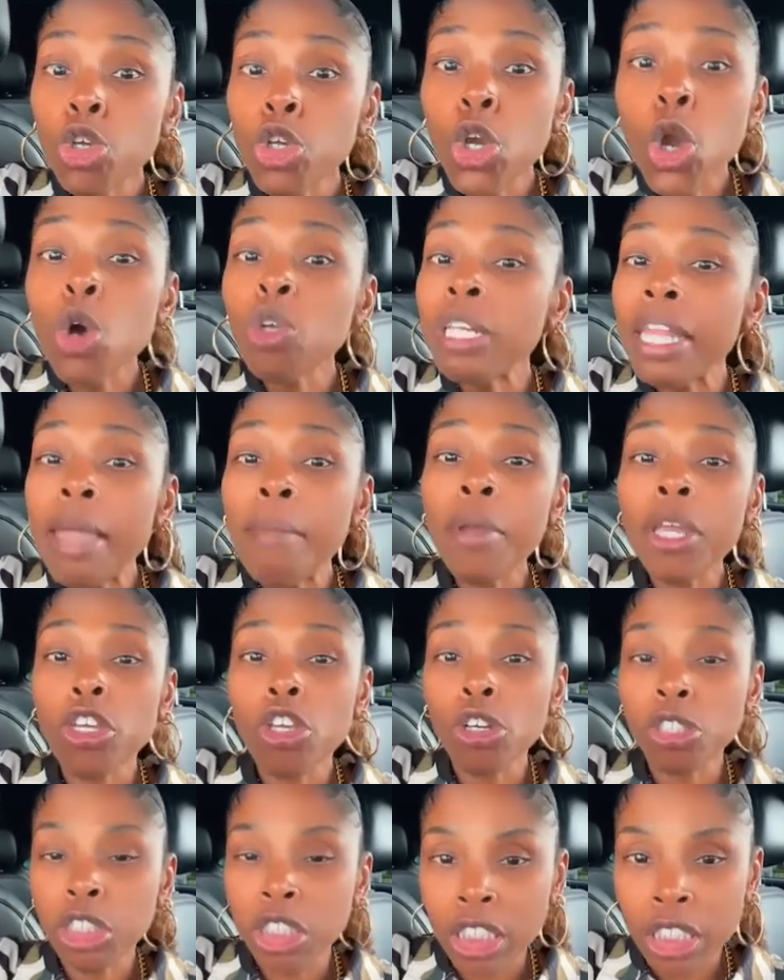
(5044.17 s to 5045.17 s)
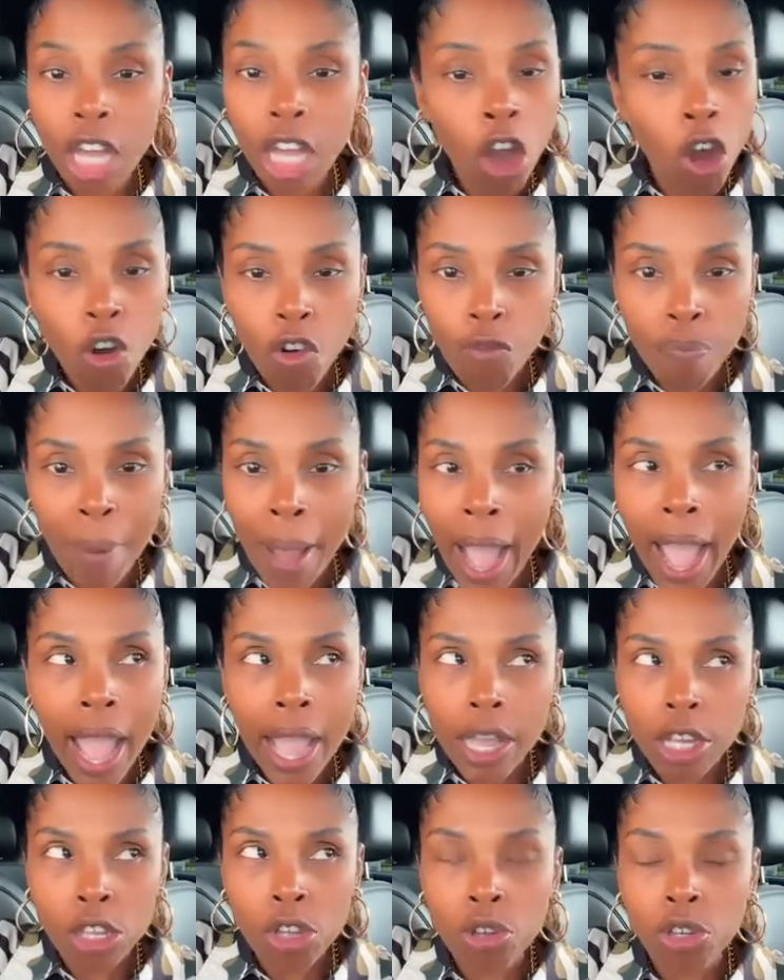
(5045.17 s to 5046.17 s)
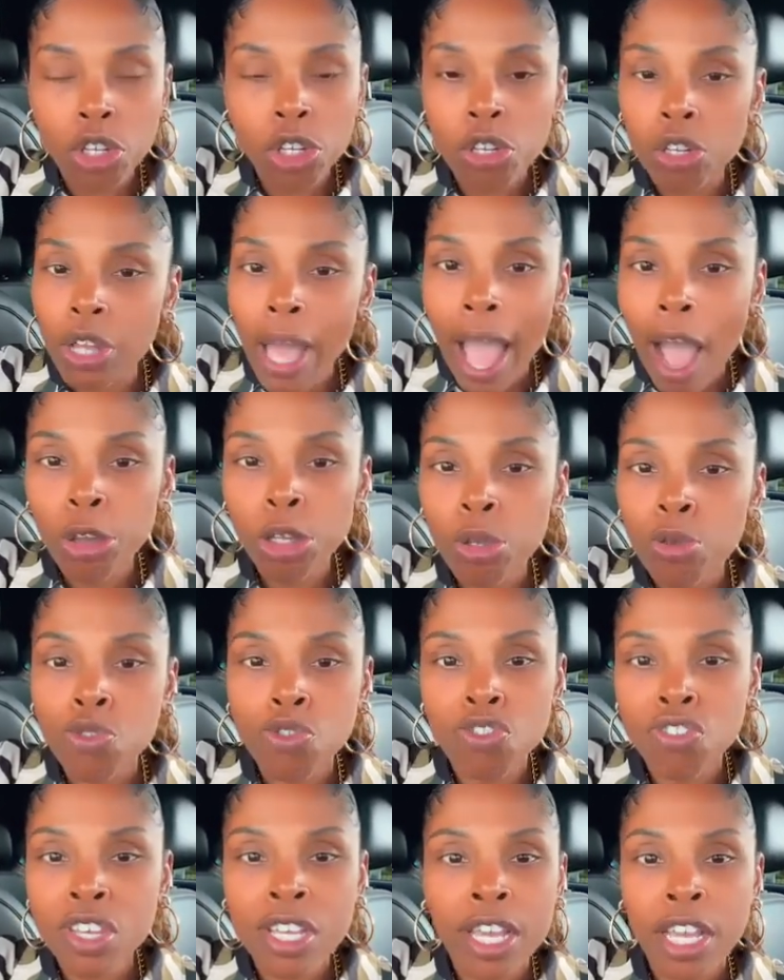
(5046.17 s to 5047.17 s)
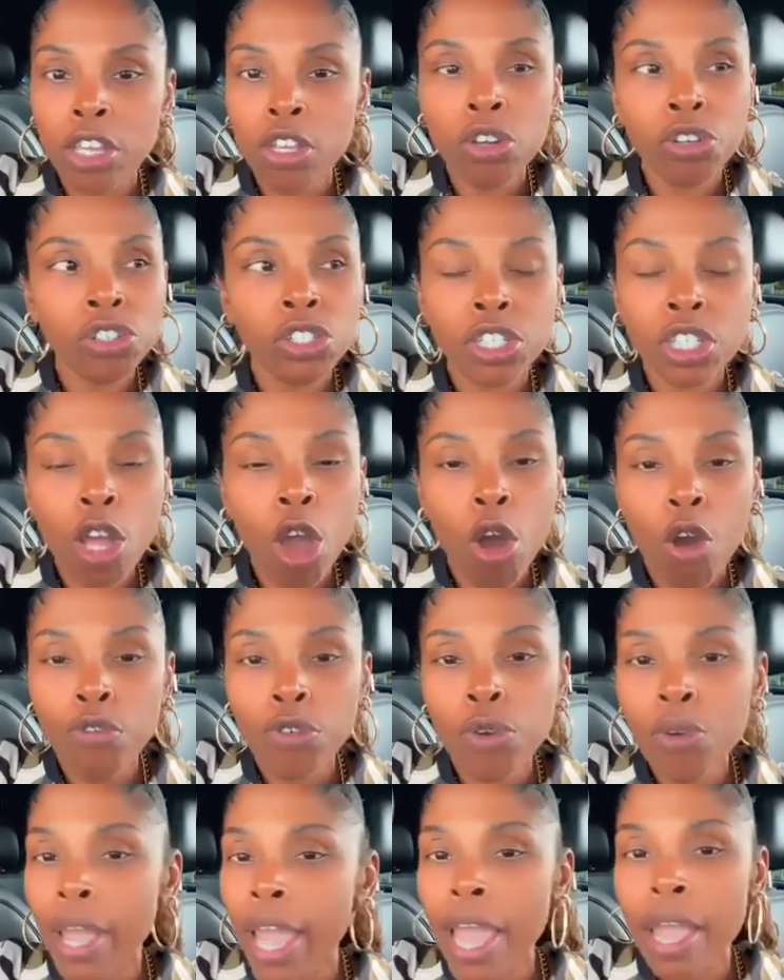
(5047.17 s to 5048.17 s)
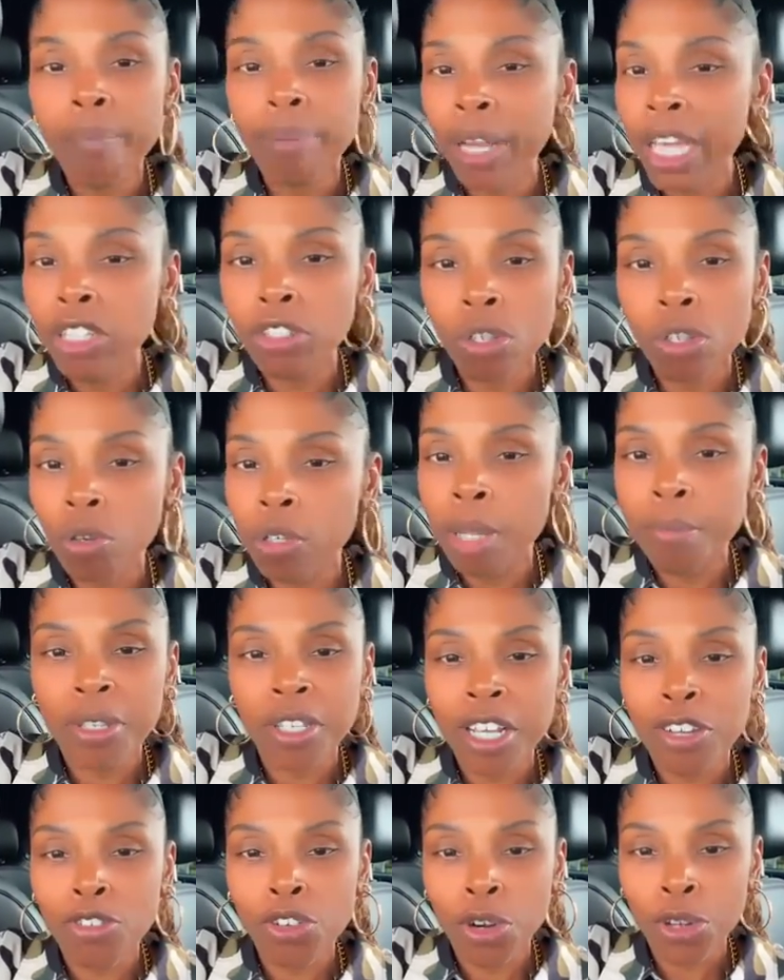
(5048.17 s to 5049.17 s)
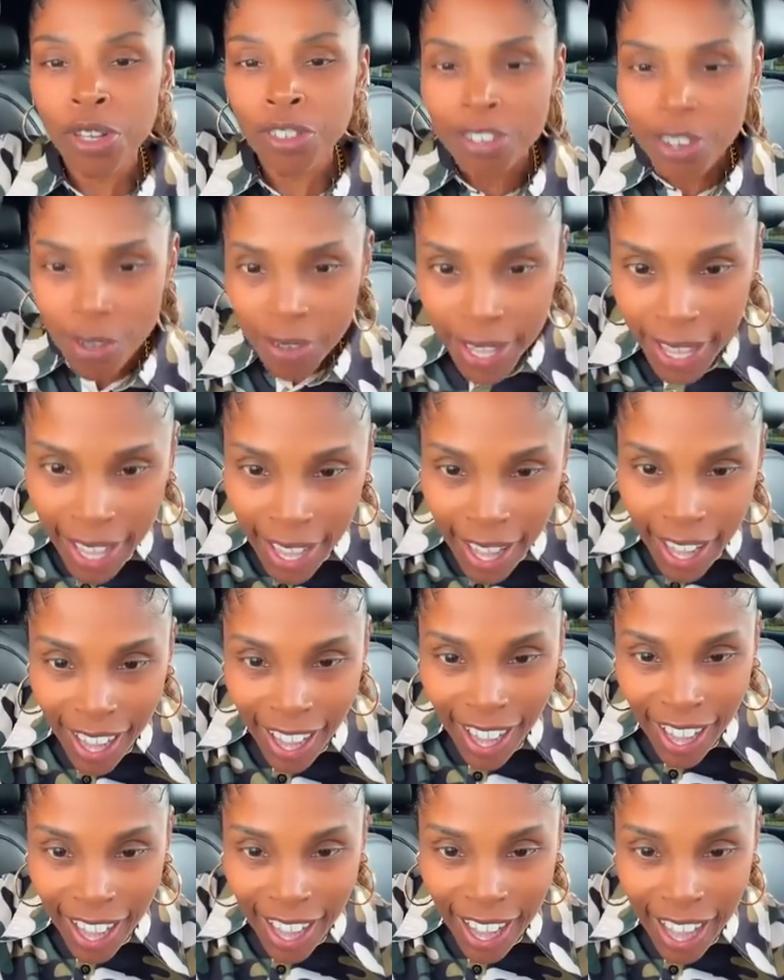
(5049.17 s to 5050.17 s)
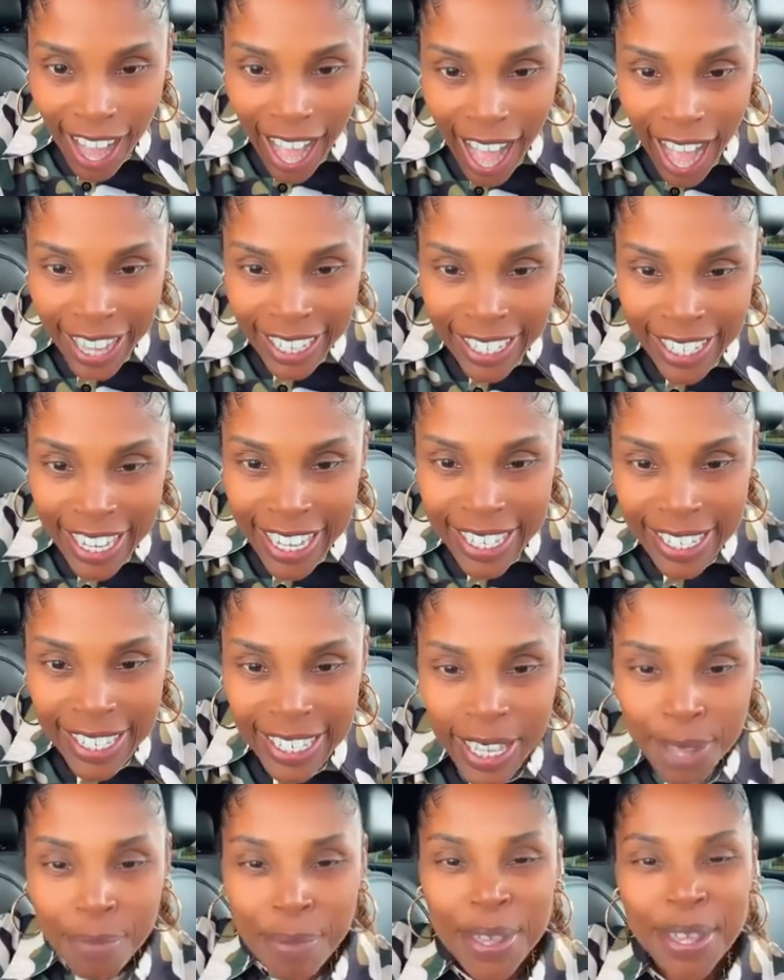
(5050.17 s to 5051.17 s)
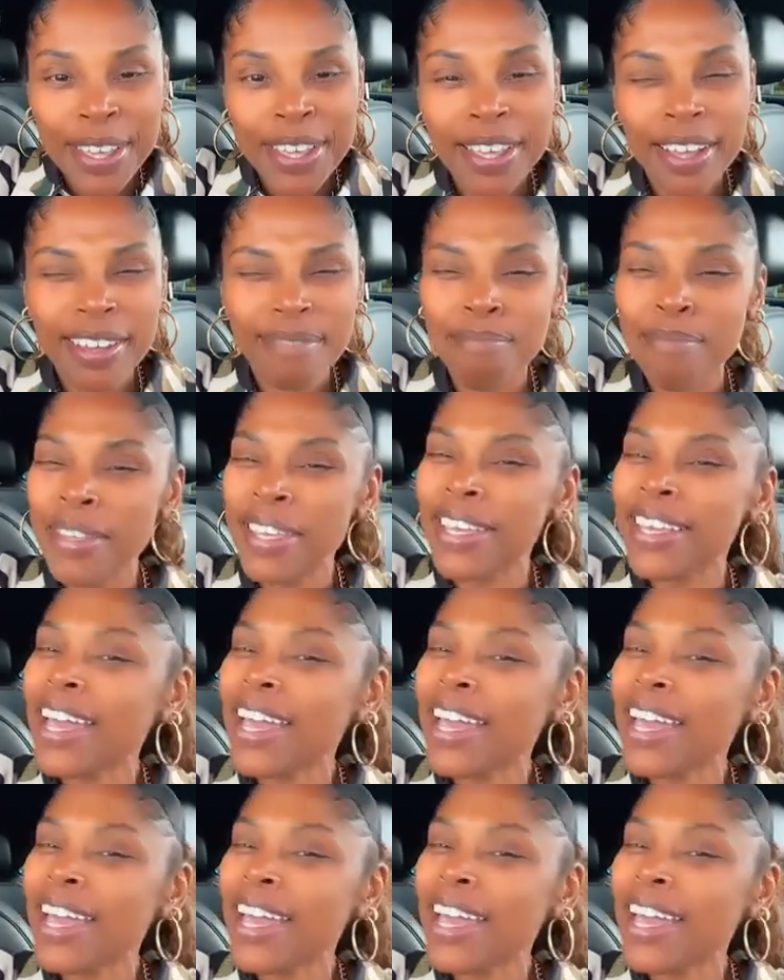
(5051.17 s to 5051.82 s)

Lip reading: So you limit yourself by how you see in yourself. You can't place no limitation on yourself. Hi, Nisi B.